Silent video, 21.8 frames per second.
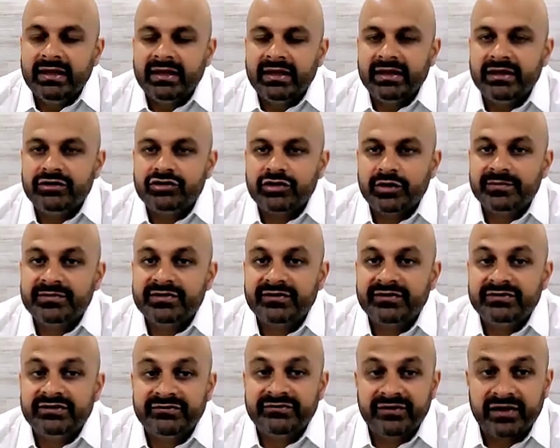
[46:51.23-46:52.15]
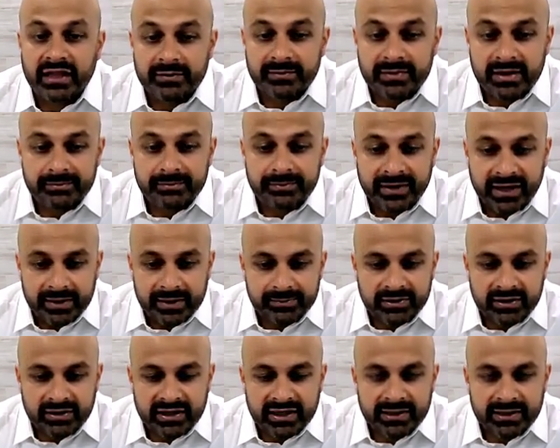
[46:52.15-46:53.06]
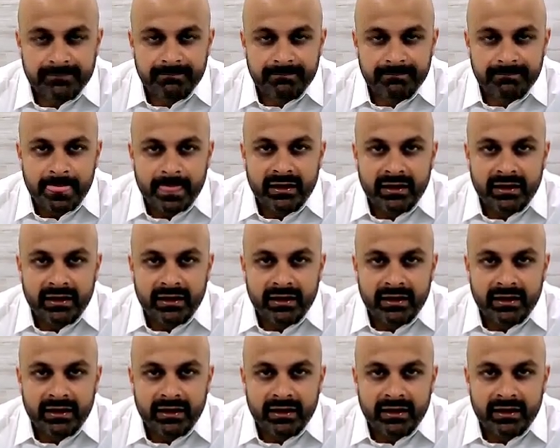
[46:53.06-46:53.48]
In terms of development pipeline,